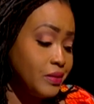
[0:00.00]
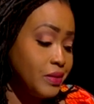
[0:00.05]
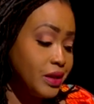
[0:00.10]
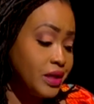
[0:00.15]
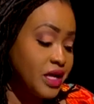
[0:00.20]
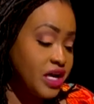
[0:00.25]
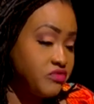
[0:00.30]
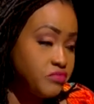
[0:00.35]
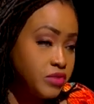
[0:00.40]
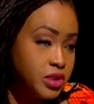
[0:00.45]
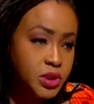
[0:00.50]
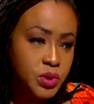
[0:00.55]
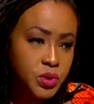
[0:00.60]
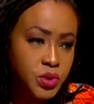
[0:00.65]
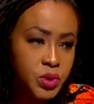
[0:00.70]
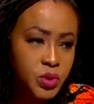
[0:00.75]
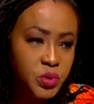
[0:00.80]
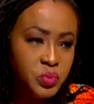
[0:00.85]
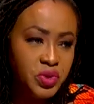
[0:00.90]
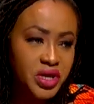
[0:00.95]
Government is
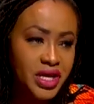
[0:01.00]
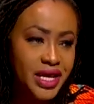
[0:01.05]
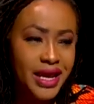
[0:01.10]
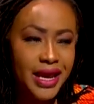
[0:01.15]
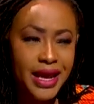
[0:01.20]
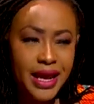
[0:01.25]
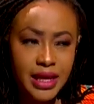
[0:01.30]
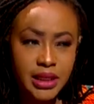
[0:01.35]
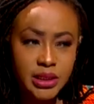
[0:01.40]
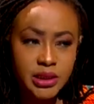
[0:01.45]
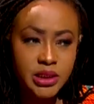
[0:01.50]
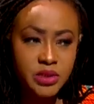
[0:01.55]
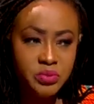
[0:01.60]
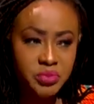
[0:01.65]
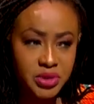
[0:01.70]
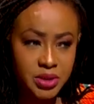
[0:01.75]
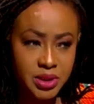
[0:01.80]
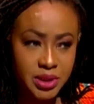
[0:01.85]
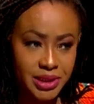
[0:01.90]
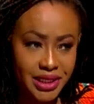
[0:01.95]
going to pay
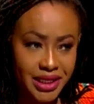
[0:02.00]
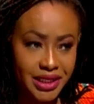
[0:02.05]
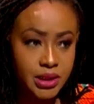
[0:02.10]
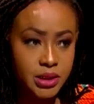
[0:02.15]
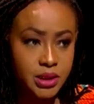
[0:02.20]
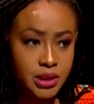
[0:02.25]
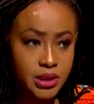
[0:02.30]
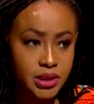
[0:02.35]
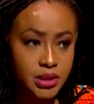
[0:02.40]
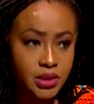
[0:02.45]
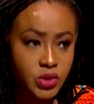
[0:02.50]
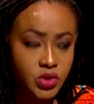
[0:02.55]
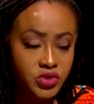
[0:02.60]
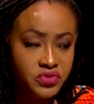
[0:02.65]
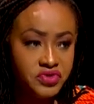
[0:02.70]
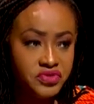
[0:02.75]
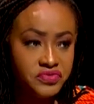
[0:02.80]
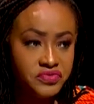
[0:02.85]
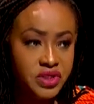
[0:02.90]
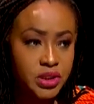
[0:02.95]
80%
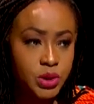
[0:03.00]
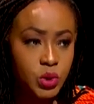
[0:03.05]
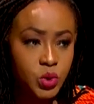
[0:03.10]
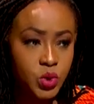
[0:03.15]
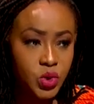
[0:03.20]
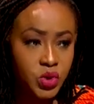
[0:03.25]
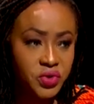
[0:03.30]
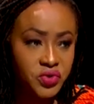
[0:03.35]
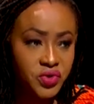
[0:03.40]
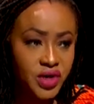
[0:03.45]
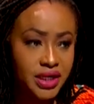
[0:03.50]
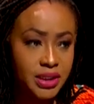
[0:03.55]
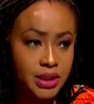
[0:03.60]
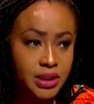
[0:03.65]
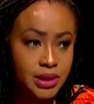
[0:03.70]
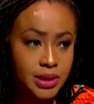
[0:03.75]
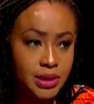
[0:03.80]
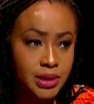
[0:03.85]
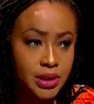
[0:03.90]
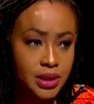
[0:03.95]
of the fees to
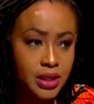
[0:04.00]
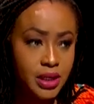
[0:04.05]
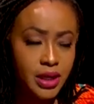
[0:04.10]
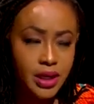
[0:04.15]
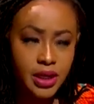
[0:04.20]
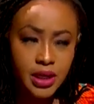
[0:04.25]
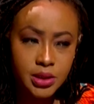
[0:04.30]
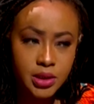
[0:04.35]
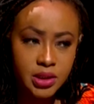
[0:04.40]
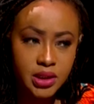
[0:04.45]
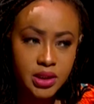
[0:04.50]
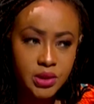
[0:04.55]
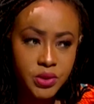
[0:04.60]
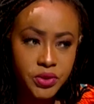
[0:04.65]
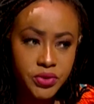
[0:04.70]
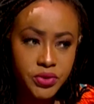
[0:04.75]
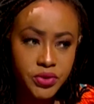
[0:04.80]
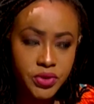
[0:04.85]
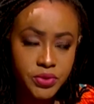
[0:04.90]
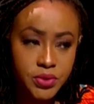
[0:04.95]
contractors. Isn't that
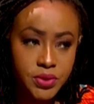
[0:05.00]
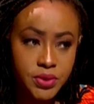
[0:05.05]
good news?